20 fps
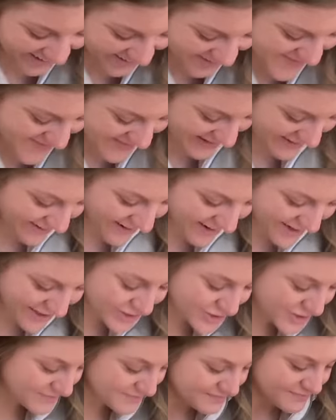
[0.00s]
oh my gosh
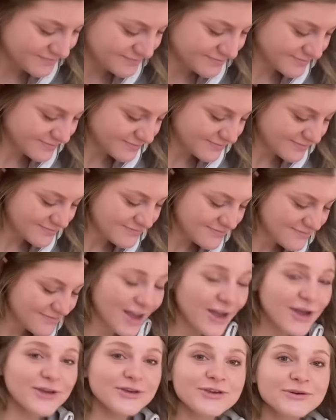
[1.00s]

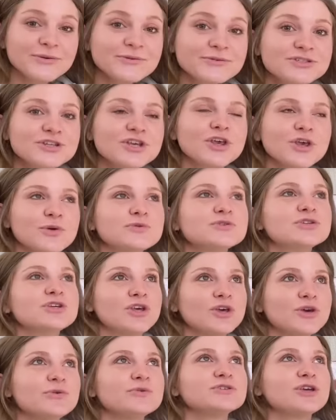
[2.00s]
huge huge
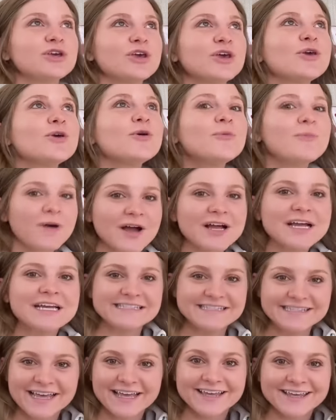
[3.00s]
huge
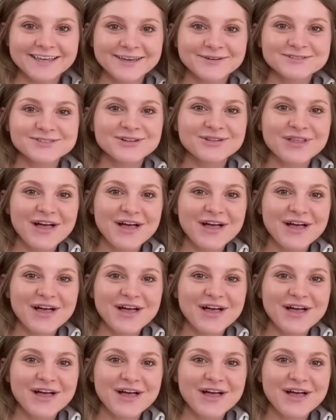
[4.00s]
humongous thank you to